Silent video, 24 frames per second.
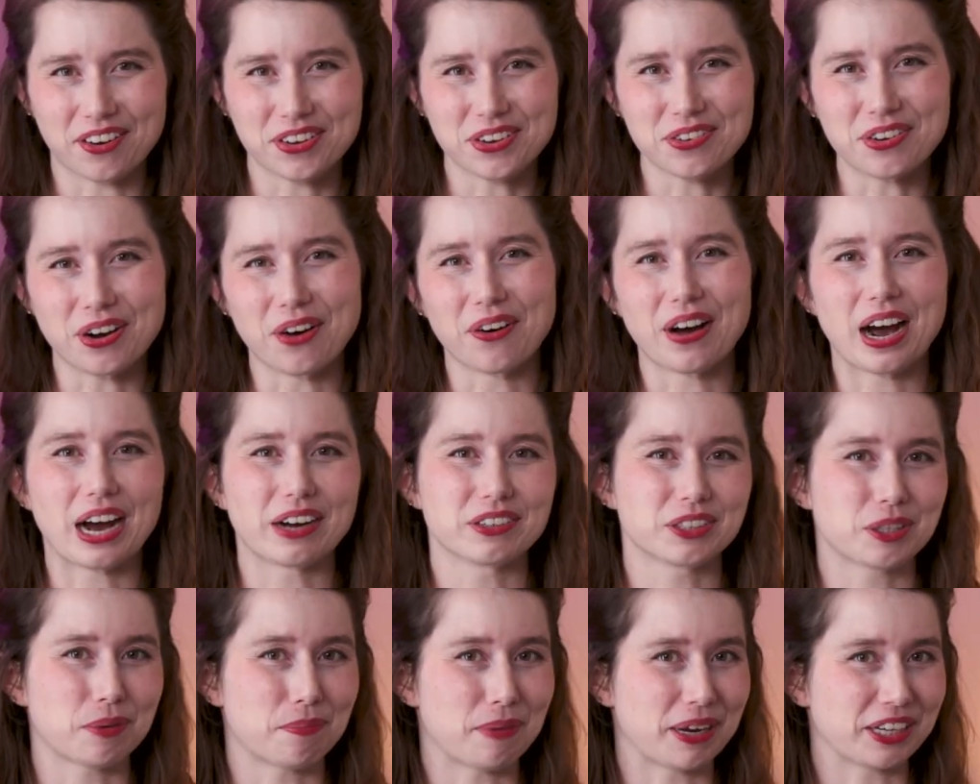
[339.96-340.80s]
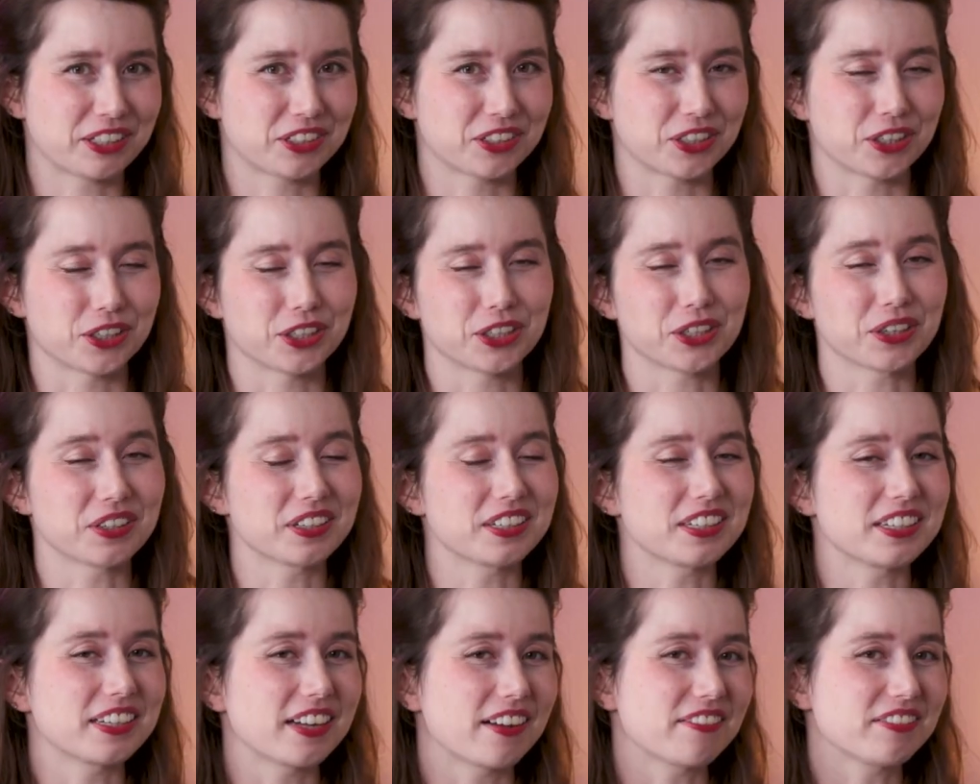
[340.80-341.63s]
you know how to make sure your
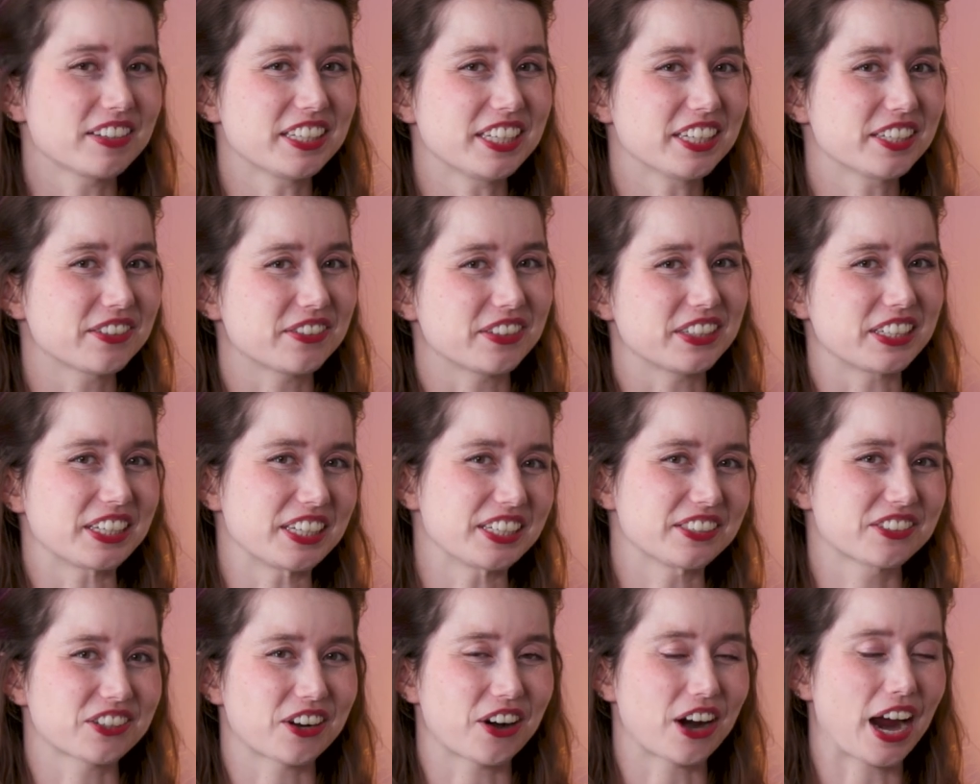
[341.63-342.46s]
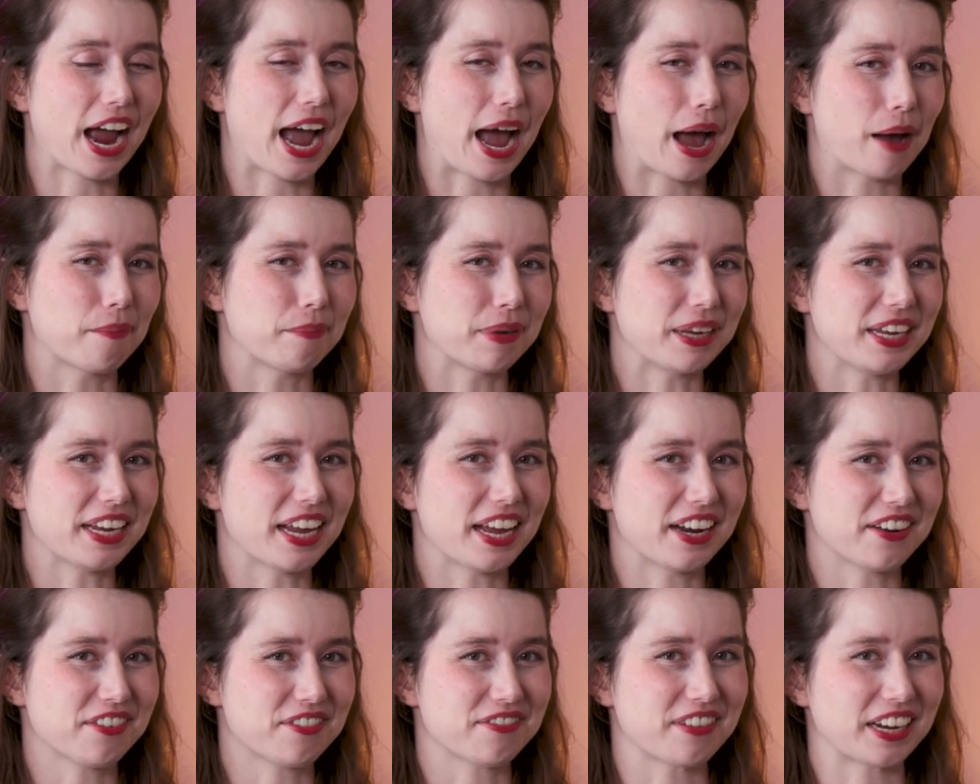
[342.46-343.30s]
lovely ingredients are happy
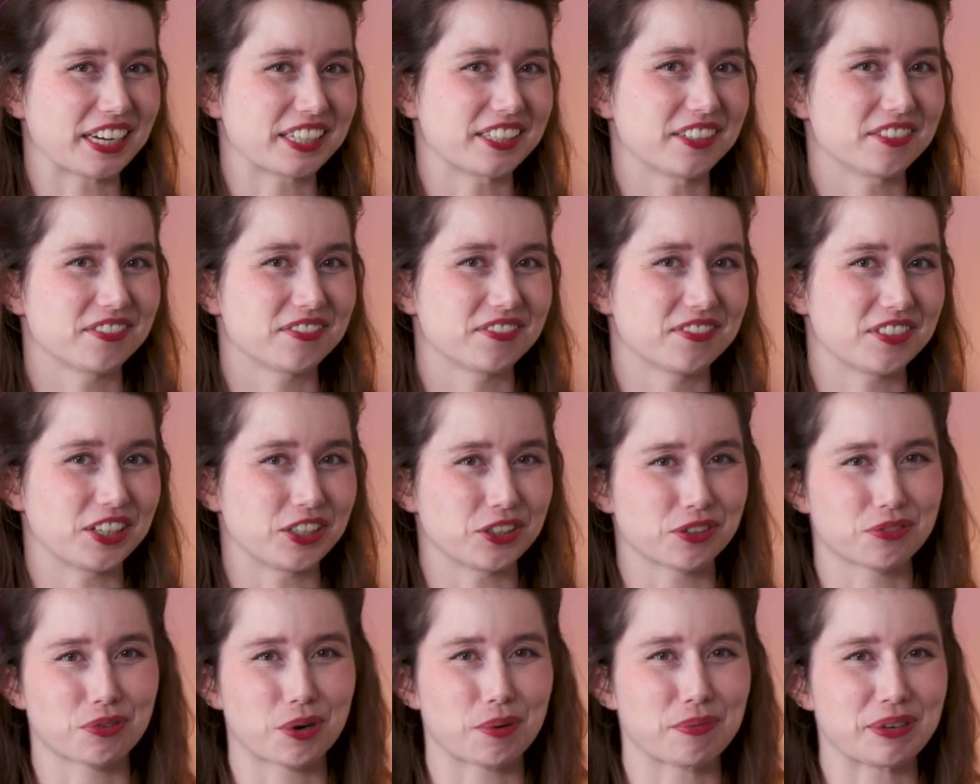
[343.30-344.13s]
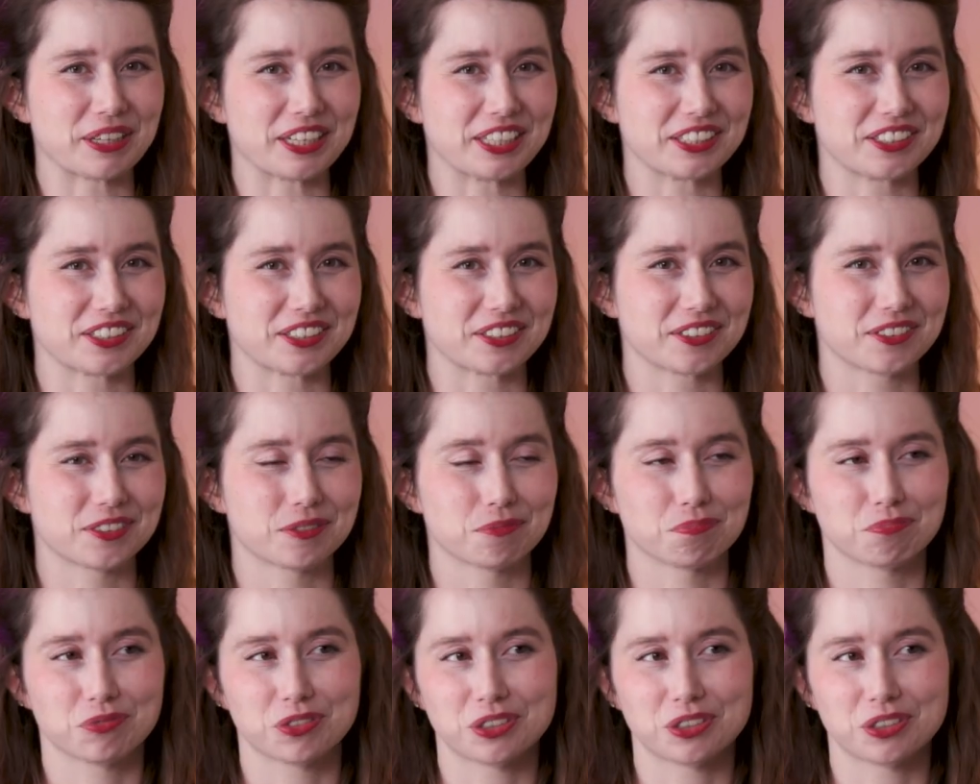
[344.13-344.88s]
and effective in your formulations.